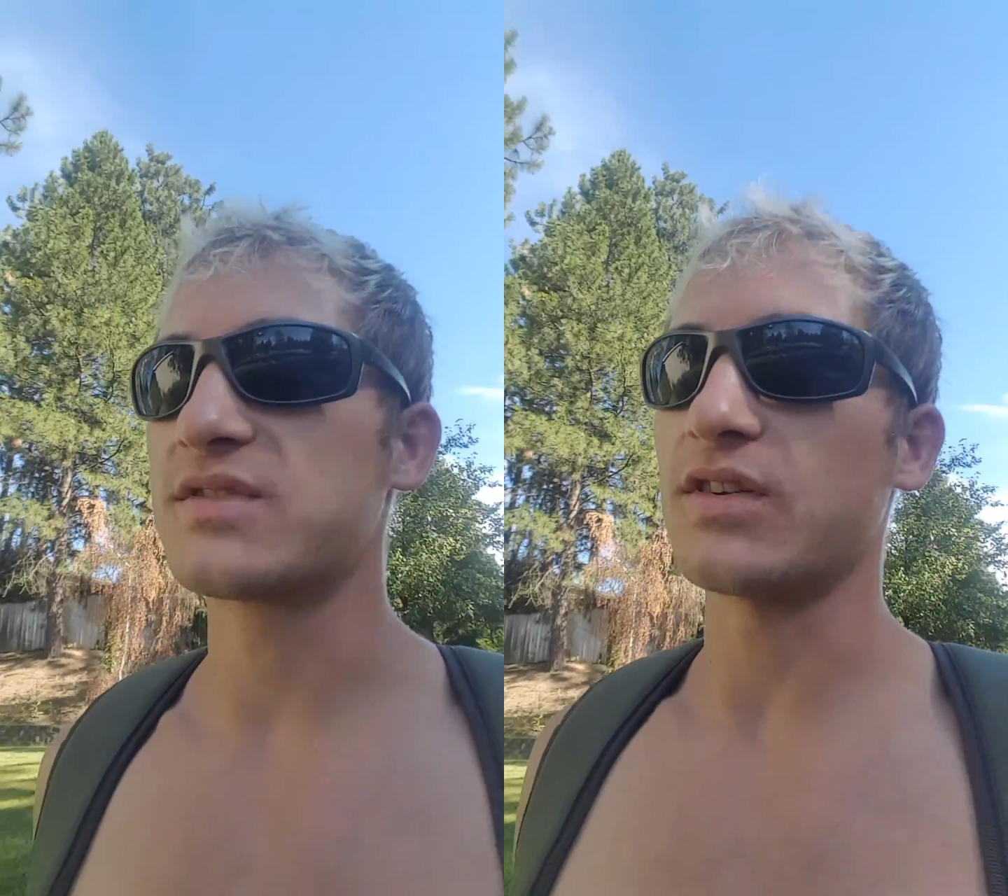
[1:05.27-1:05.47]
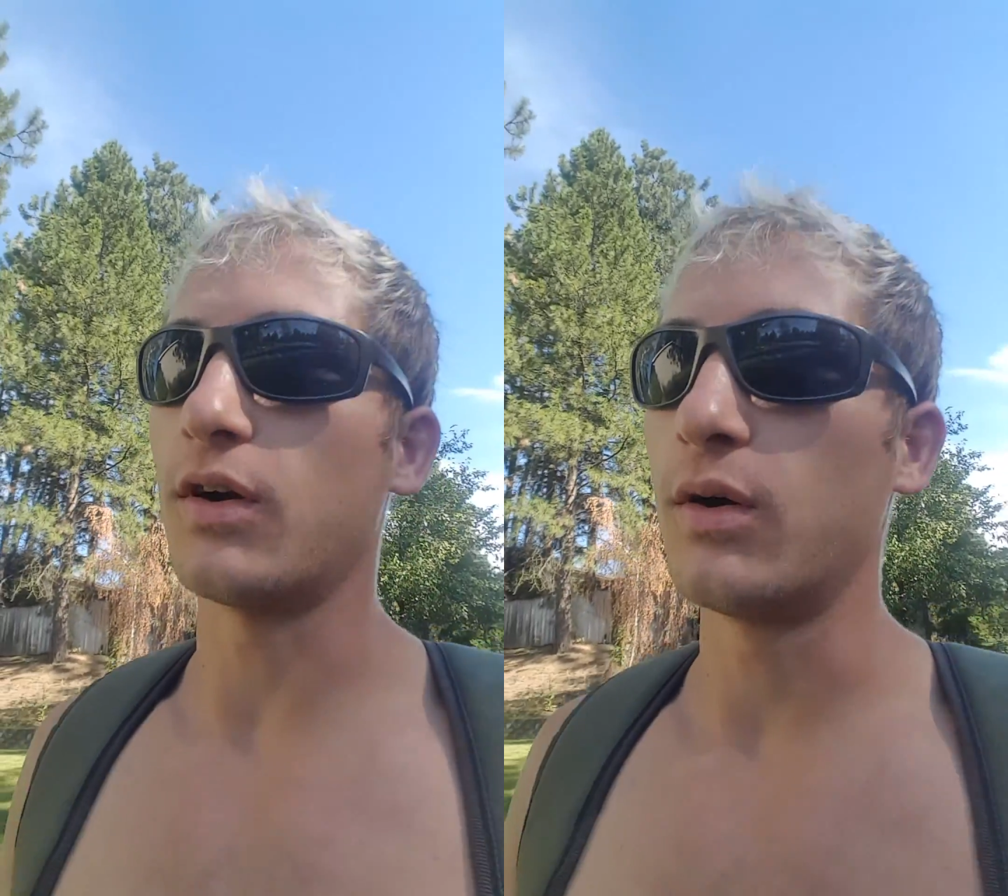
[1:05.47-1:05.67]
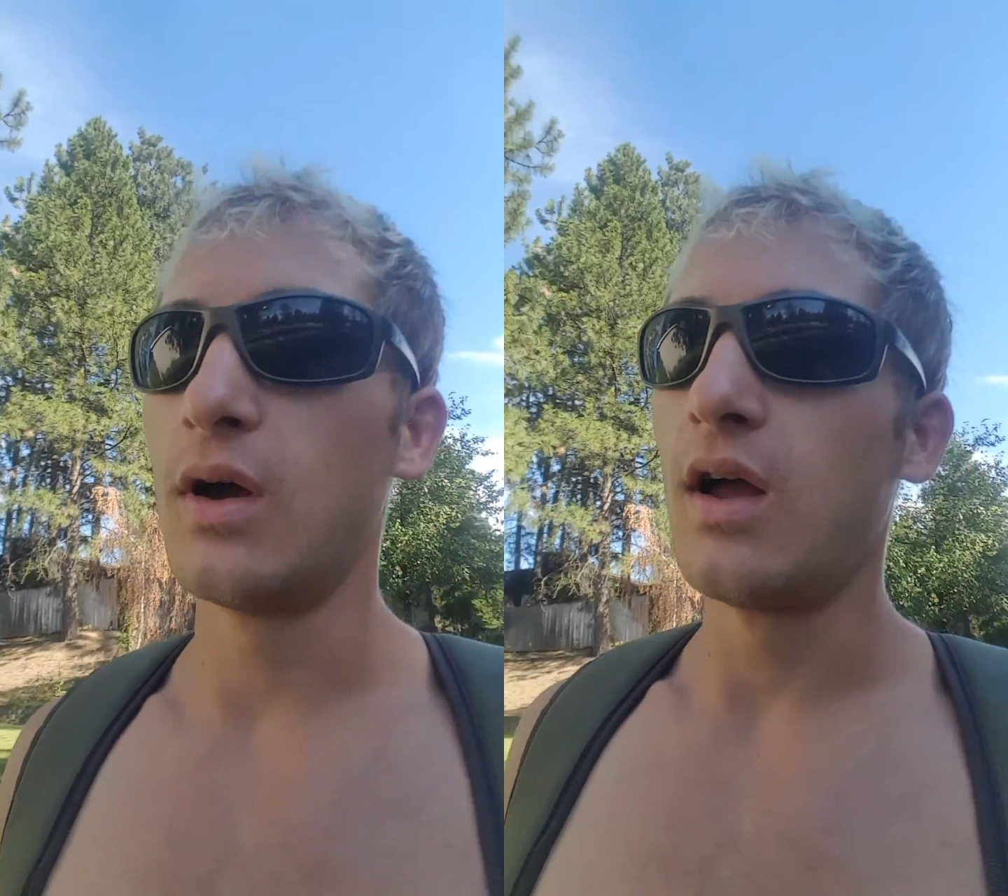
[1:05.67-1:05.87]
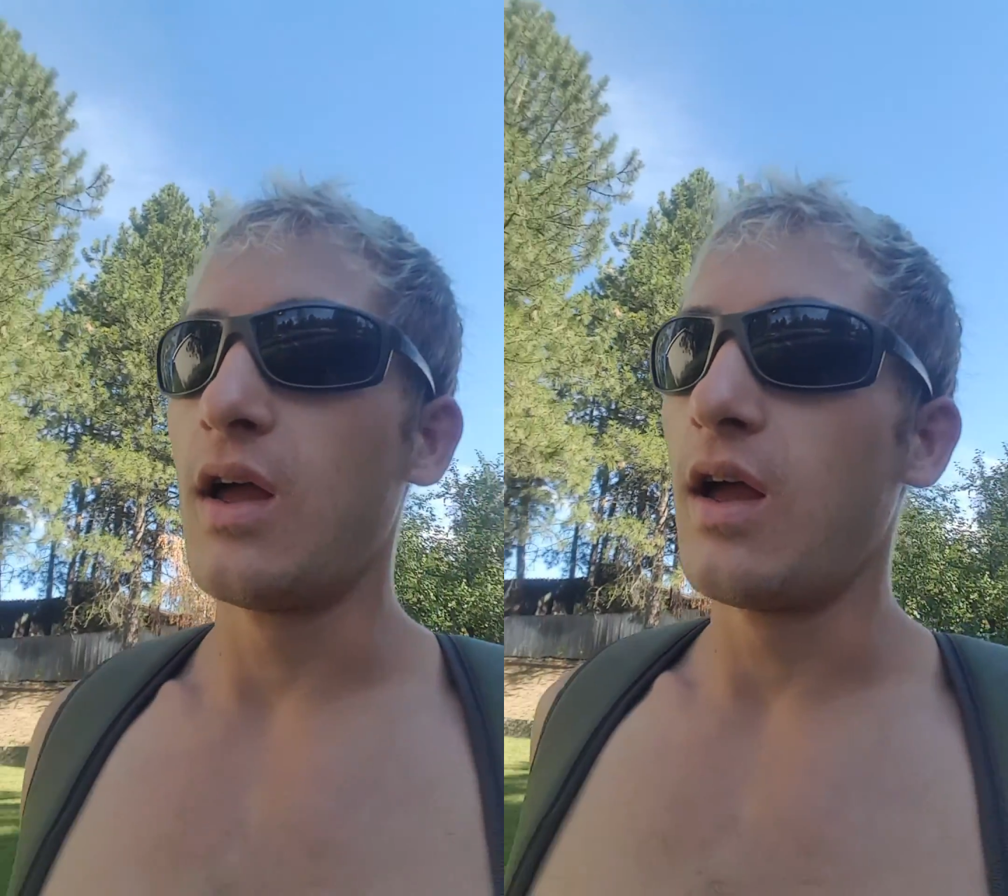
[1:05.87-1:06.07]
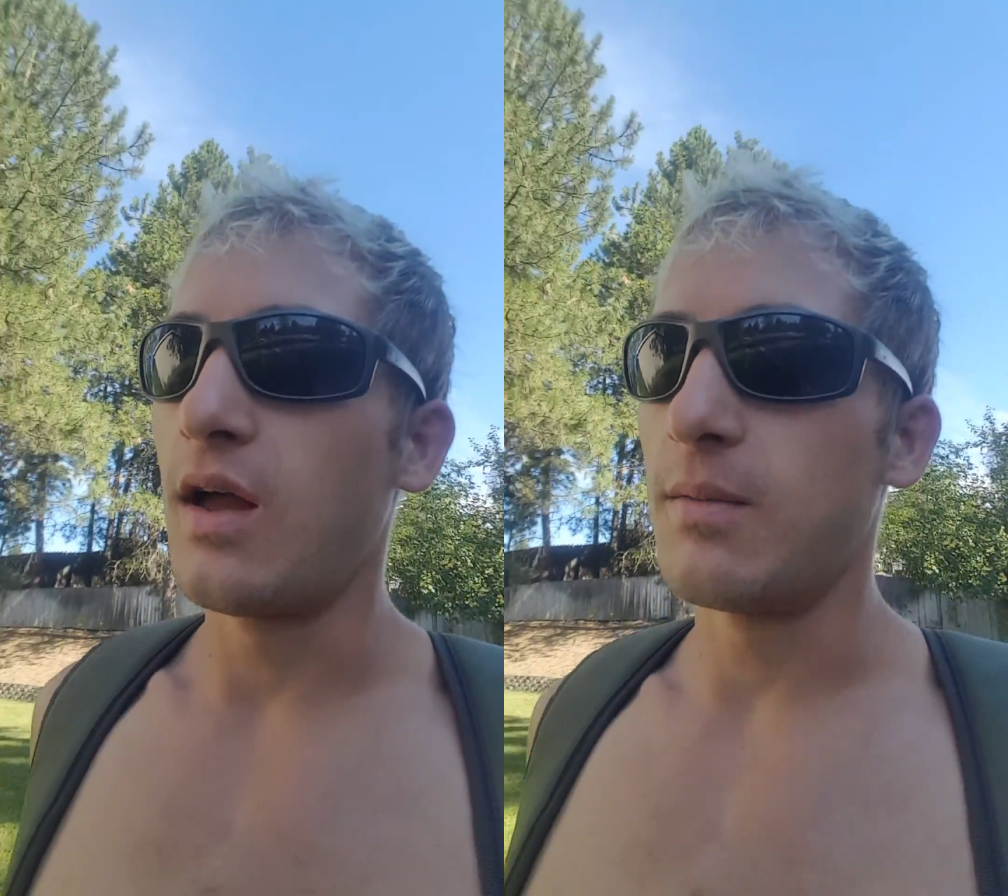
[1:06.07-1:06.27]
So
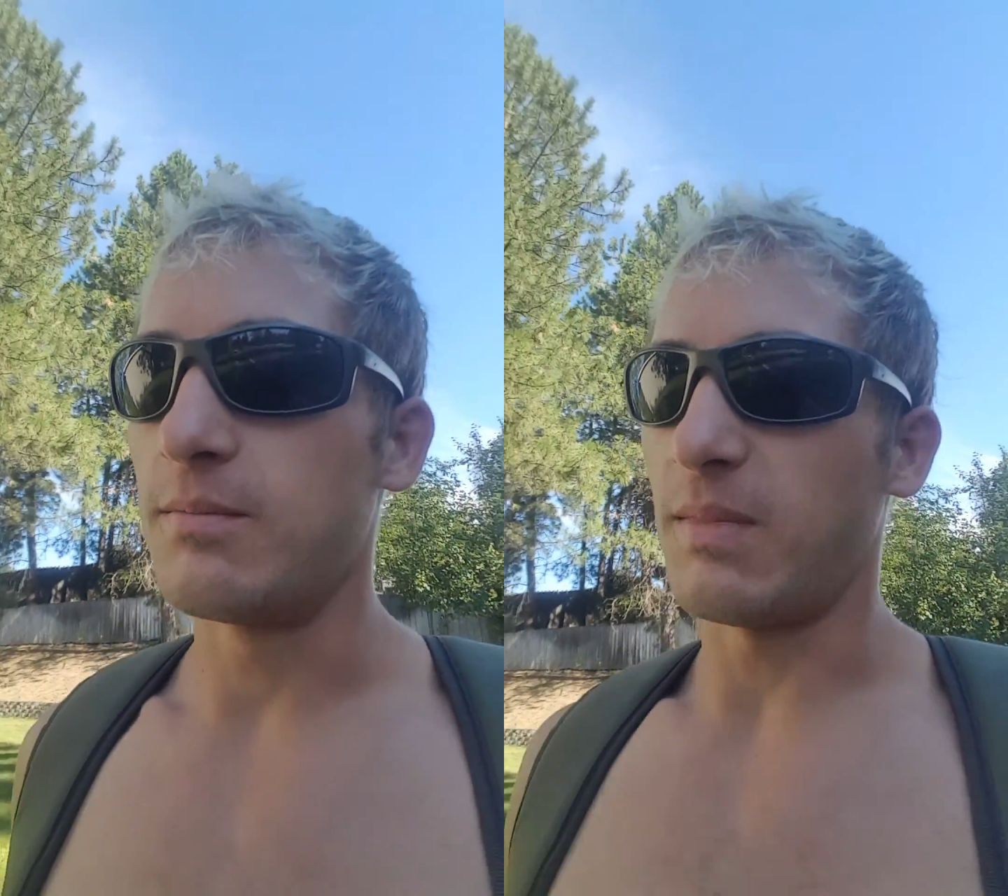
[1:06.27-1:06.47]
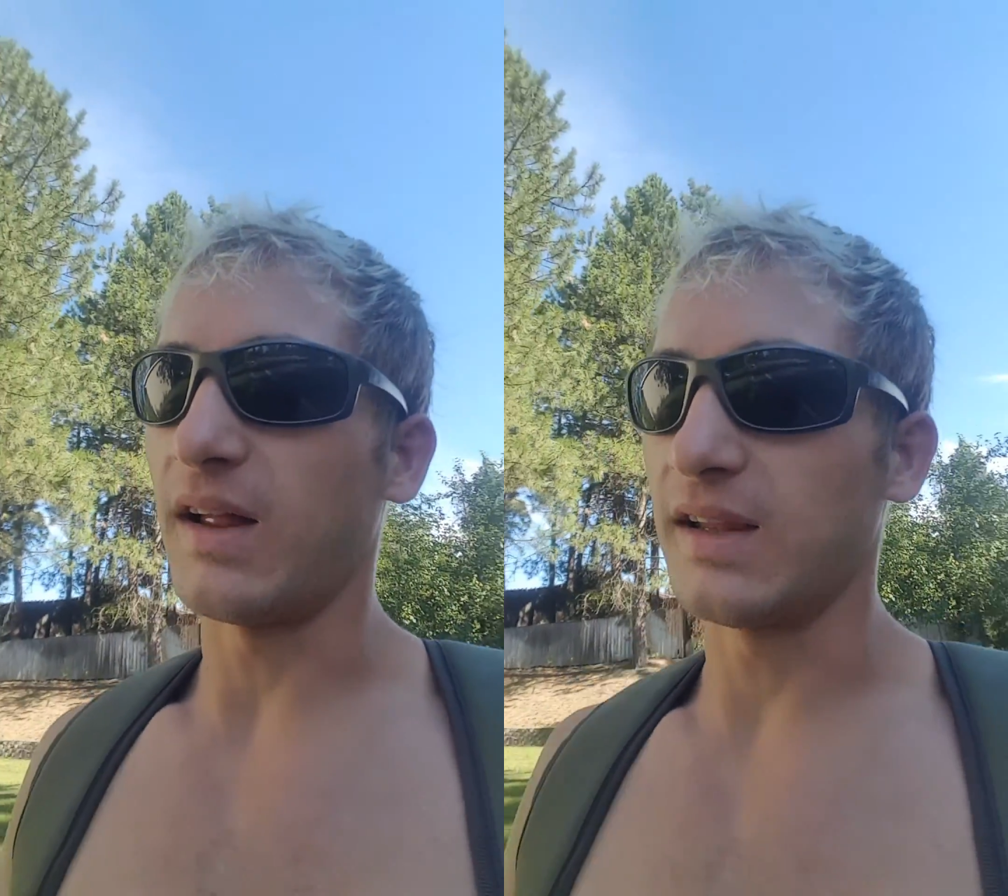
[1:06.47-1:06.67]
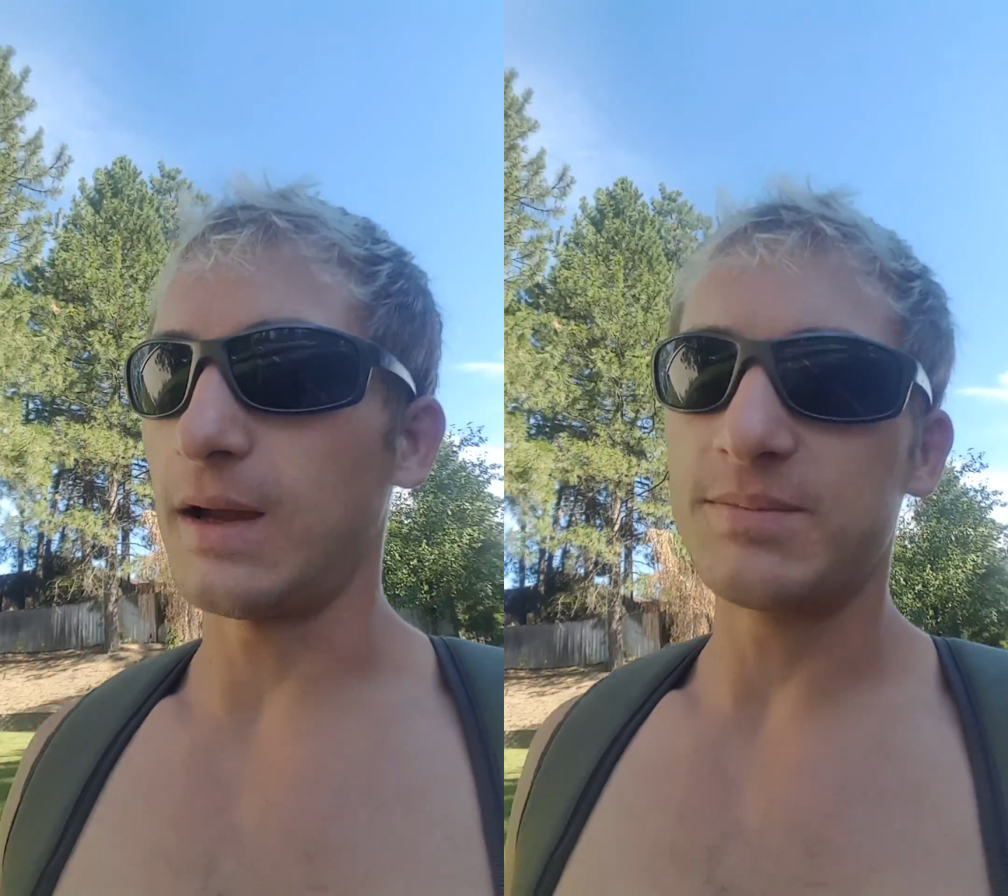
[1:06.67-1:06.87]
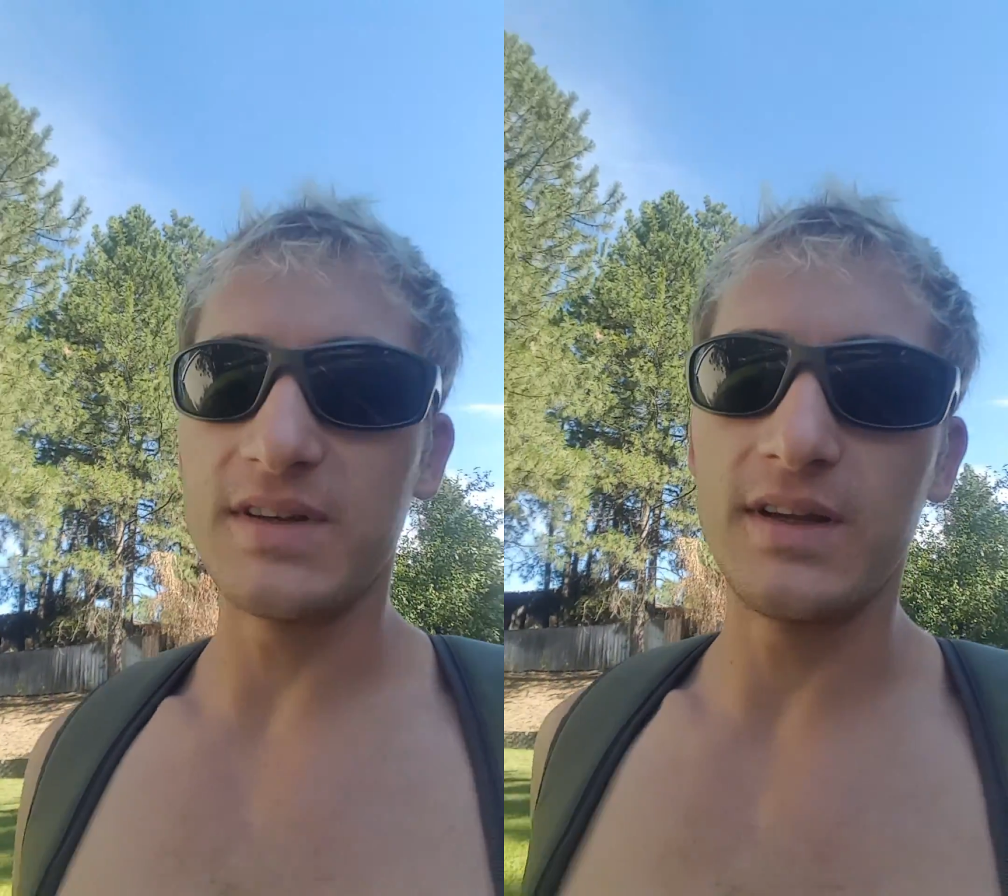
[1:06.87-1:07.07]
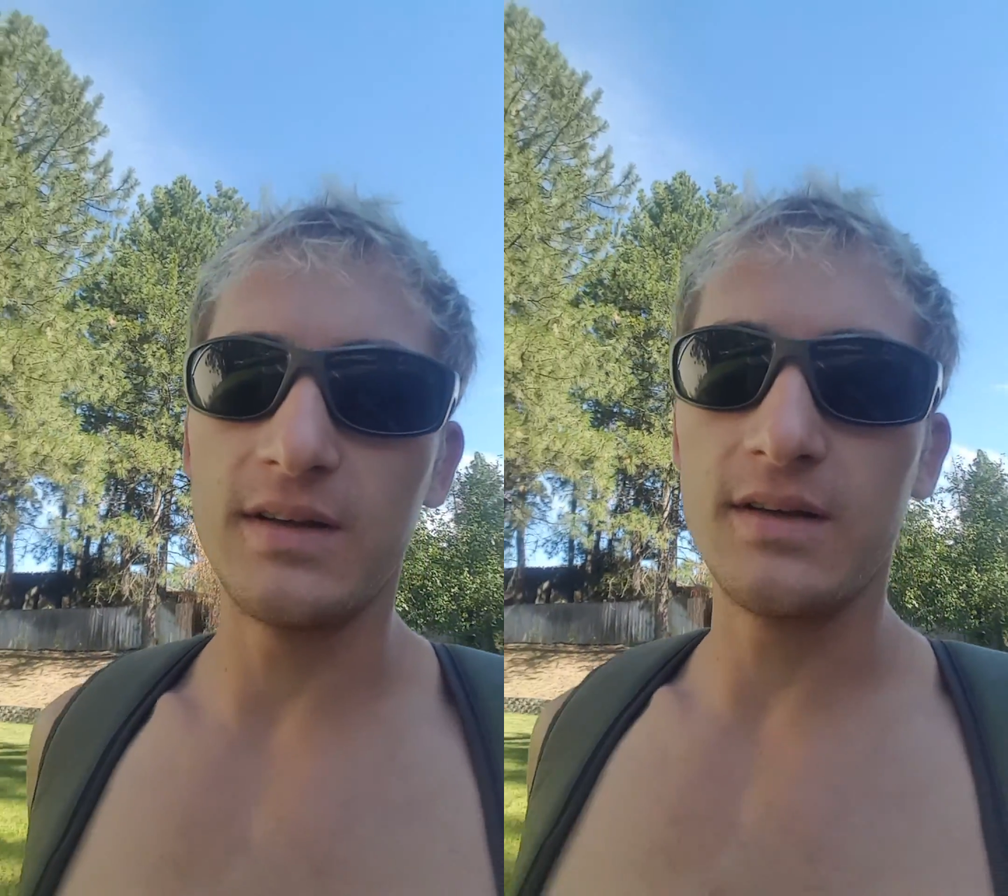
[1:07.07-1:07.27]
my
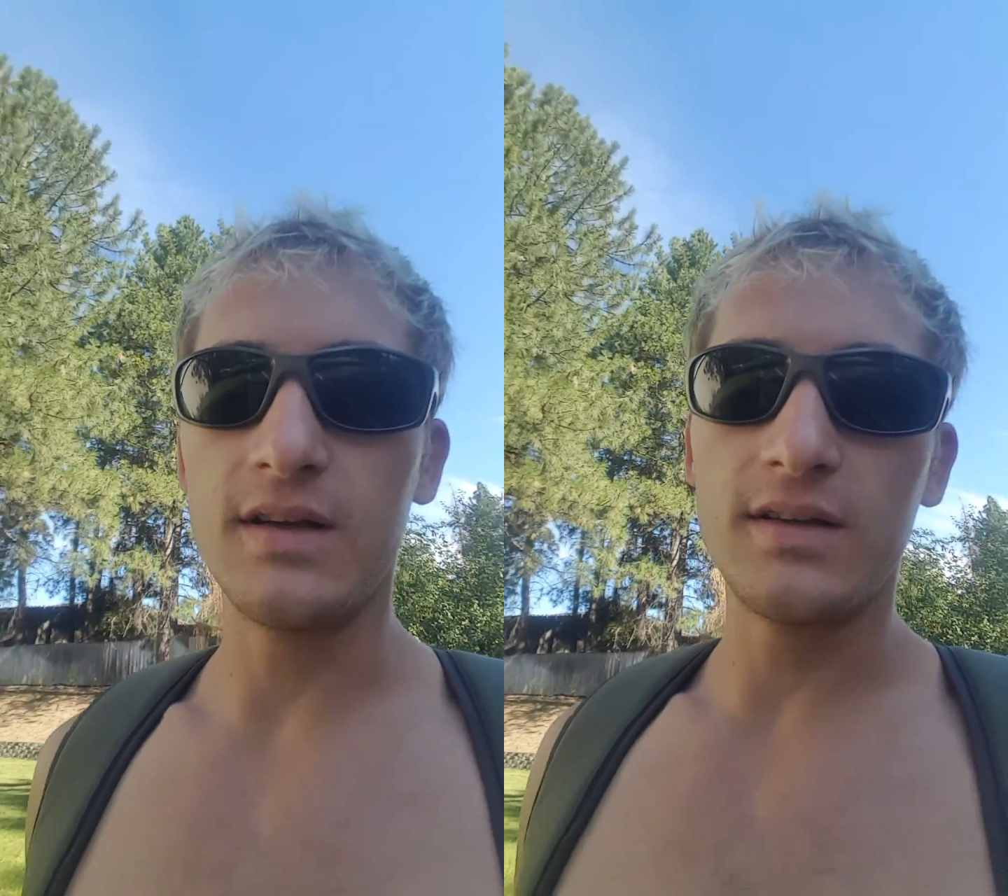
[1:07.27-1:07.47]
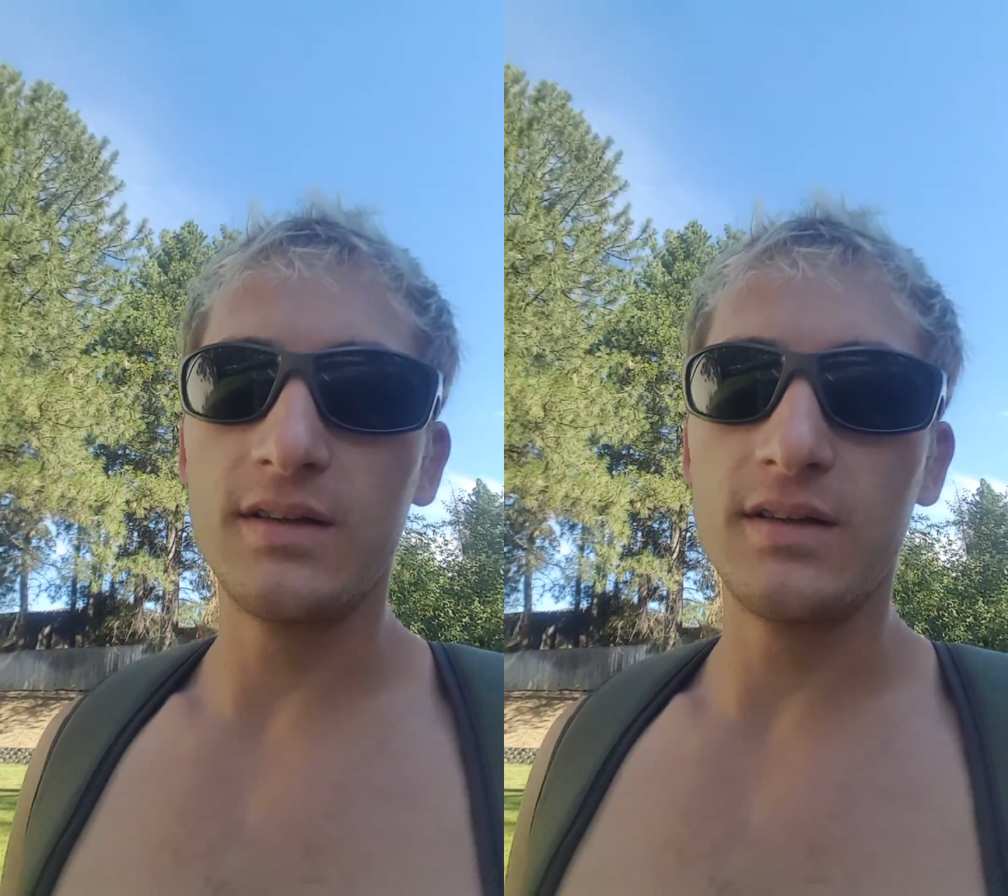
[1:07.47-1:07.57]
leptin